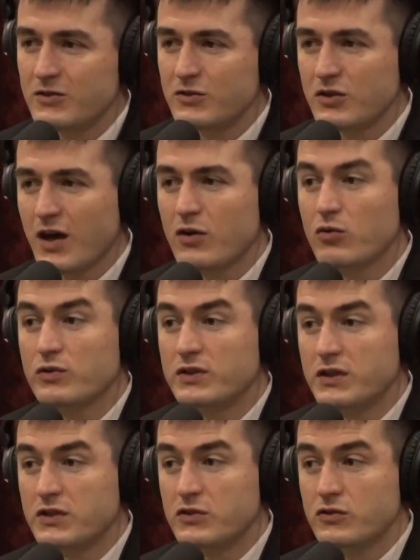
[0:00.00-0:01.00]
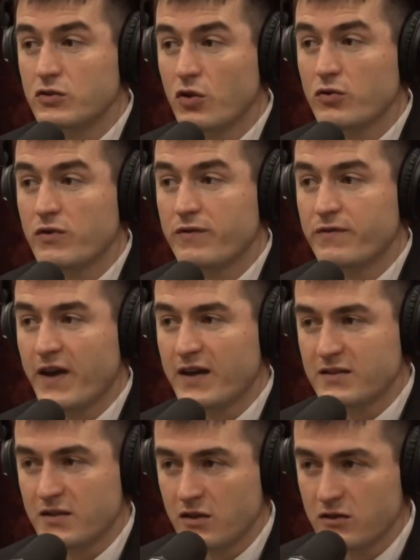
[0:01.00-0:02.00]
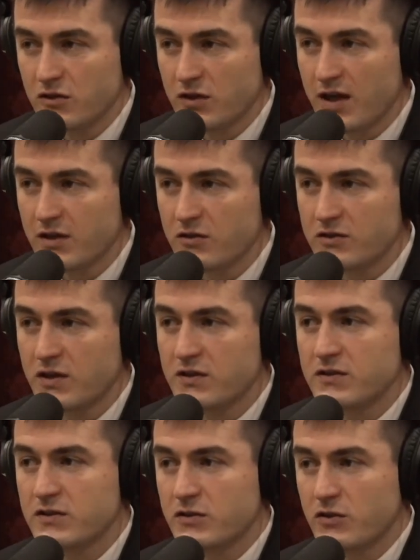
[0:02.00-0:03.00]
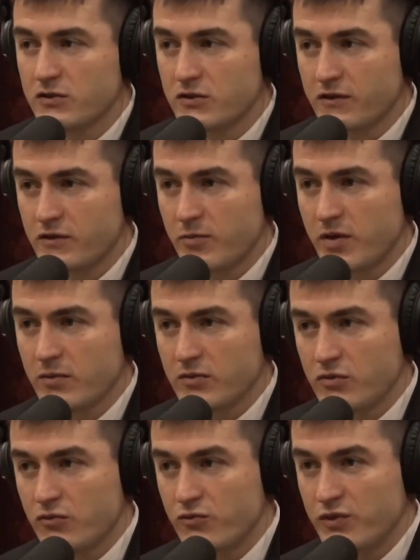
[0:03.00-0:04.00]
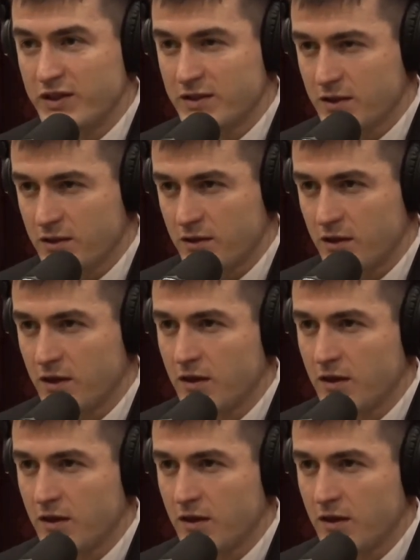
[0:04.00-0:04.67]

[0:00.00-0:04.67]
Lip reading: you not only need to know the facts that underlie those sentences, you also have to be able to reason.